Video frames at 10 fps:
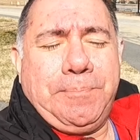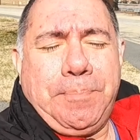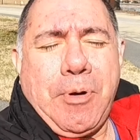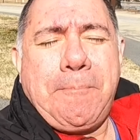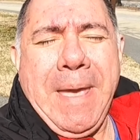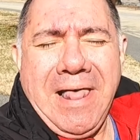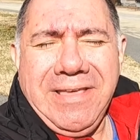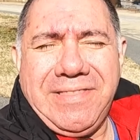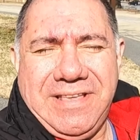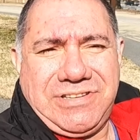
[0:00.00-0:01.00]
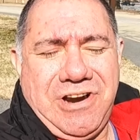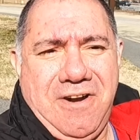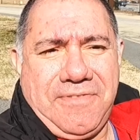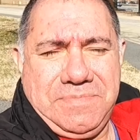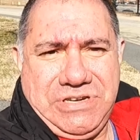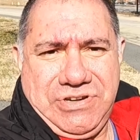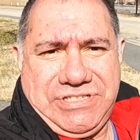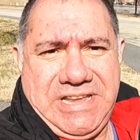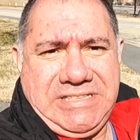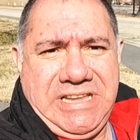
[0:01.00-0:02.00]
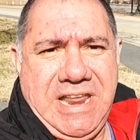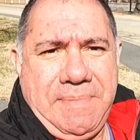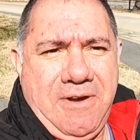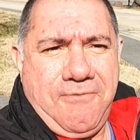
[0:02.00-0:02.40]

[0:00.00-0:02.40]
Propelling this car from 0 to 60 in about